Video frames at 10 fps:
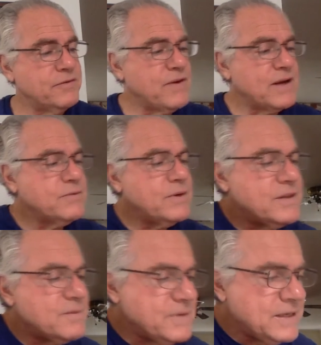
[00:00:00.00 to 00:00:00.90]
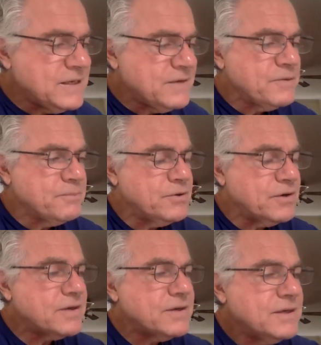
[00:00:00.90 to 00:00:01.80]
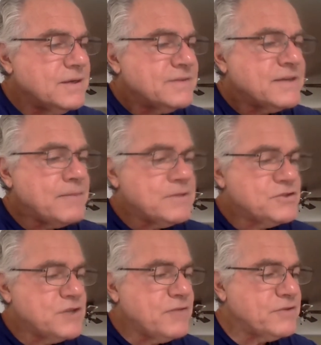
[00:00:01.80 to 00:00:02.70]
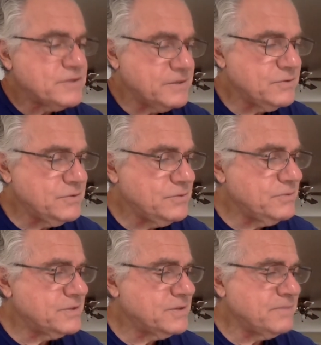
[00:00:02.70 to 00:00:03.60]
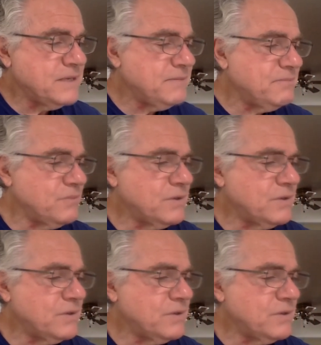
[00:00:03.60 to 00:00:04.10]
In fact, right at the beginning of the book, Thomas Jefferson, who was the main,